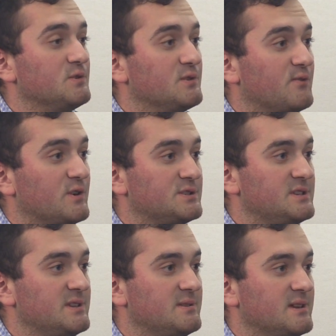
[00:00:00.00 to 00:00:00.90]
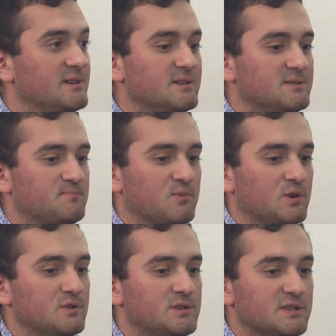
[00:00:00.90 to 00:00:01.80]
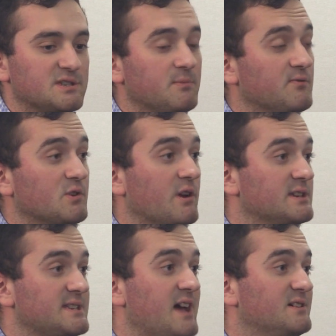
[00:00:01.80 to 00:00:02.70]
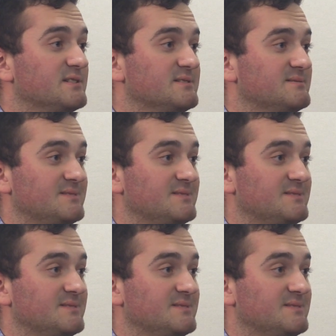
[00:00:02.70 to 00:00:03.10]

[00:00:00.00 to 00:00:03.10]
university that is producing some of the greatest talent